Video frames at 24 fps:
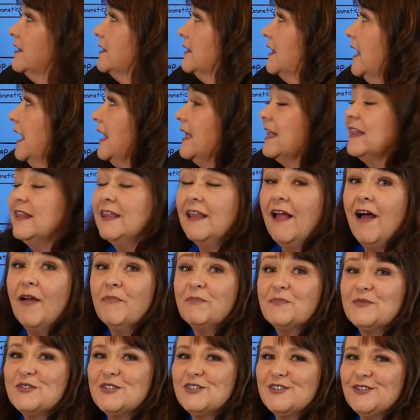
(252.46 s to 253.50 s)
like
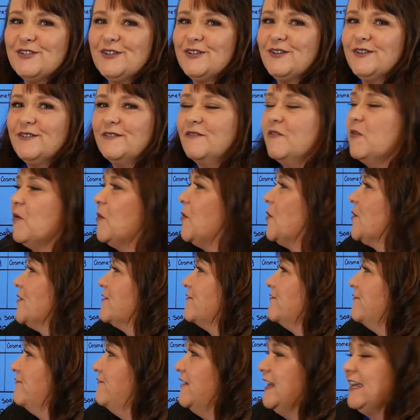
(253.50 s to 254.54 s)
lobster or
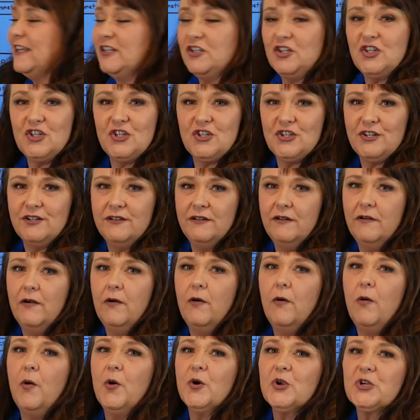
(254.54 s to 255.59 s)
fish
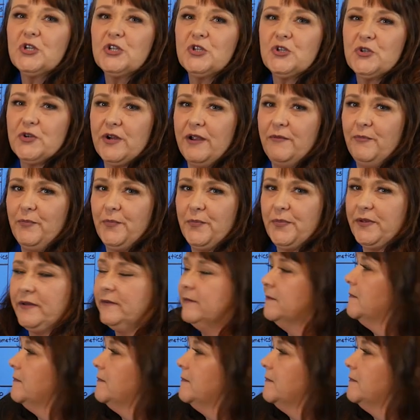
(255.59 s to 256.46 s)
or shrimp.